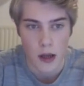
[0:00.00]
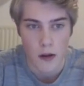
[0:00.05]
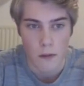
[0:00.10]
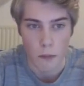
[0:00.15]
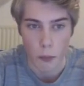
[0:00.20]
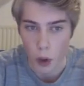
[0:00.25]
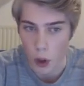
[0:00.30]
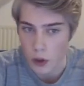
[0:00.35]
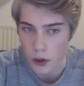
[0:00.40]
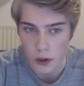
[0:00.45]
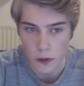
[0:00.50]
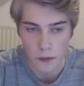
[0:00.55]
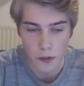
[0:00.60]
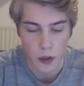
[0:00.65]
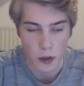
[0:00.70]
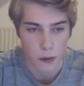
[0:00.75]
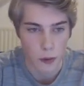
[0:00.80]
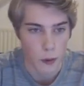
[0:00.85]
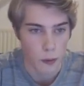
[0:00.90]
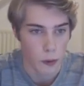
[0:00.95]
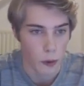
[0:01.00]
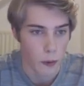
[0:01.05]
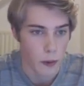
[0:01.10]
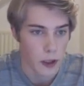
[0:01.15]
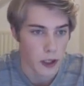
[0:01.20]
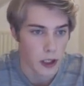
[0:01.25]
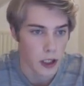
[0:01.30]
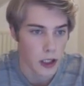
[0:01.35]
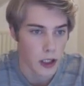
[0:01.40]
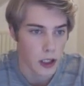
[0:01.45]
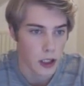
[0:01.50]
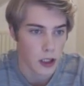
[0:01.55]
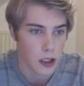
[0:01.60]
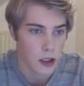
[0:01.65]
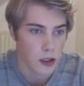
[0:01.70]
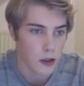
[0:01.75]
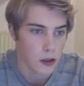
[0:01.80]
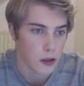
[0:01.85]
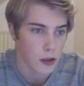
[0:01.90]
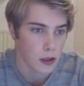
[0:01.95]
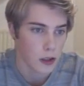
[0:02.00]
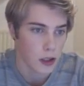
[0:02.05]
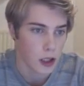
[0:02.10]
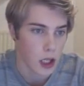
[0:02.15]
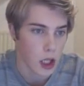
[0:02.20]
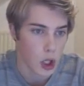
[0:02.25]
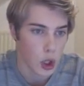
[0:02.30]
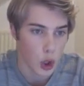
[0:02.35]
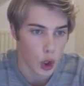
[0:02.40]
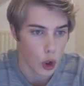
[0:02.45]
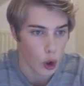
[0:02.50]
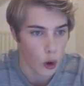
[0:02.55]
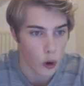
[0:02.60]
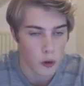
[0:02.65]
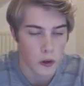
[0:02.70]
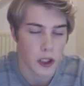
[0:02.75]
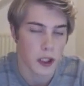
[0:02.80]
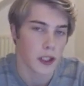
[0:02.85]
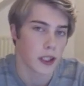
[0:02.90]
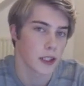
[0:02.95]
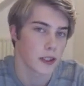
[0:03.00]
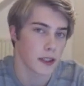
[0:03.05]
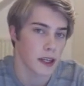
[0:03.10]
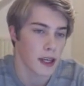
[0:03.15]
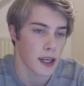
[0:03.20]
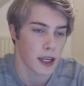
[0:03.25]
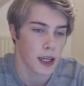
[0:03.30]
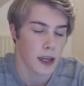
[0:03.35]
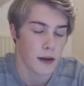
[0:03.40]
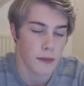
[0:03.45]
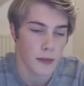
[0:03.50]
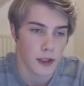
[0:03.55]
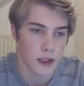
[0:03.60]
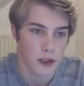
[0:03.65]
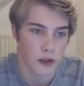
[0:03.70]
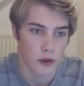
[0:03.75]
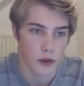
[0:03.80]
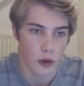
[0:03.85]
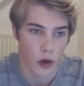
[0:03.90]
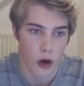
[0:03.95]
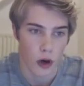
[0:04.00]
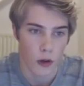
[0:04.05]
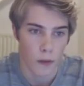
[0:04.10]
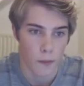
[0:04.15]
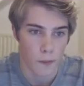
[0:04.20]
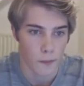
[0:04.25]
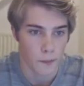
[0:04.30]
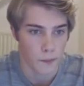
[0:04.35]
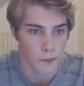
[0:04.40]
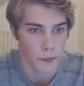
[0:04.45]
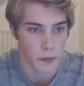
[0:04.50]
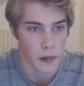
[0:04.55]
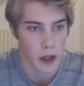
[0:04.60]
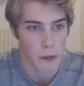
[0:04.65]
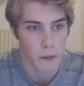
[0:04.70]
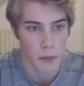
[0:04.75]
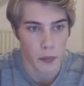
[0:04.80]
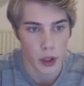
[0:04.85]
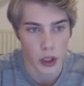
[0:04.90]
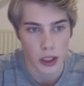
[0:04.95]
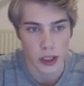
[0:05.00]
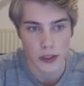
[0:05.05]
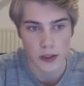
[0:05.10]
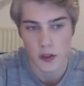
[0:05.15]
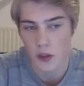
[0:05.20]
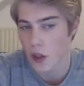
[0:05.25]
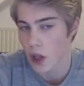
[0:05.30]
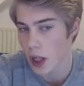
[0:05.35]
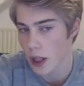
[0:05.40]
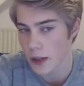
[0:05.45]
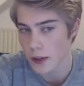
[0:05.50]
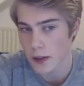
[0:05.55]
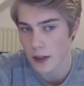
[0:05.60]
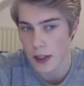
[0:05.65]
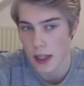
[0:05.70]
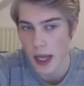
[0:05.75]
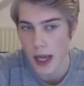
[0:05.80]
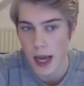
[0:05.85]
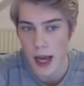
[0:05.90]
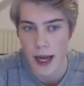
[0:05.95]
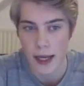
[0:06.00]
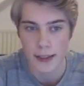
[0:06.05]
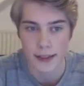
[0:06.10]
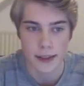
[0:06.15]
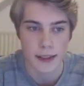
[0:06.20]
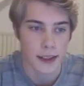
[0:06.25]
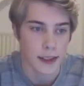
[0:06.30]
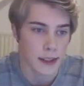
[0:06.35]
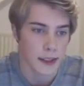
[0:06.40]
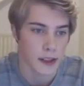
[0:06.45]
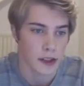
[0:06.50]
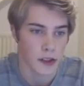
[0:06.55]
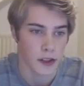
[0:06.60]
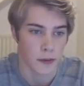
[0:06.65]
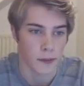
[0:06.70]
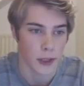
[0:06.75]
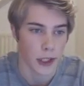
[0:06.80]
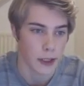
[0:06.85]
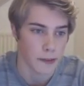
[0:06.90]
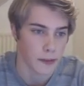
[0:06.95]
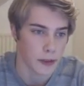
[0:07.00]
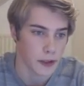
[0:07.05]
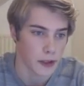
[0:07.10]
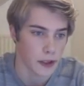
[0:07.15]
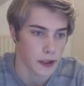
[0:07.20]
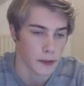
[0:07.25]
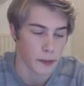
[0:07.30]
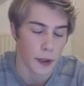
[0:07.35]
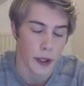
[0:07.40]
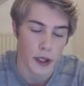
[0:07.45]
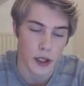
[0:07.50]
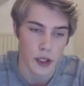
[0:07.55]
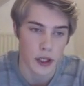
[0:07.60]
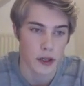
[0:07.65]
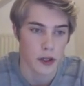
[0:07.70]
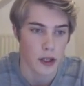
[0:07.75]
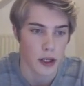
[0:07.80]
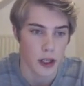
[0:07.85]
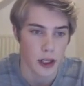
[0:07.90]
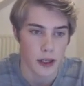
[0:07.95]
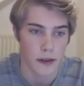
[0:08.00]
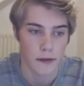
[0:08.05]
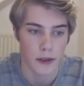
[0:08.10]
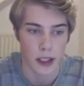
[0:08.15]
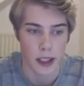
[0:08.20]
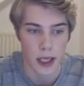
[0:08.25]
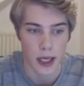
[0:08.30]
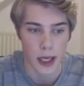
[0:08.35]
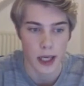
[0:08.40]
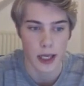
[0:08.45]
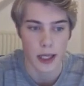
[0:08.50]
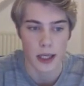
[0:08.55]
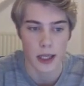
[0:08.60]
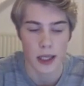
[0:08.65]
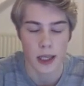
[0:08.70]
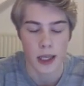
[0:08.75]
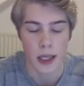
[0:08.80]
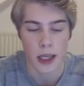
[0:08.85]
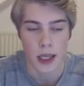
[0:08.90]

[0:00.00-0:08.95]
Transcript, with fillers: Most of you will probably know that this endgame is a draw, but it's not as easy sometimes, especially if the king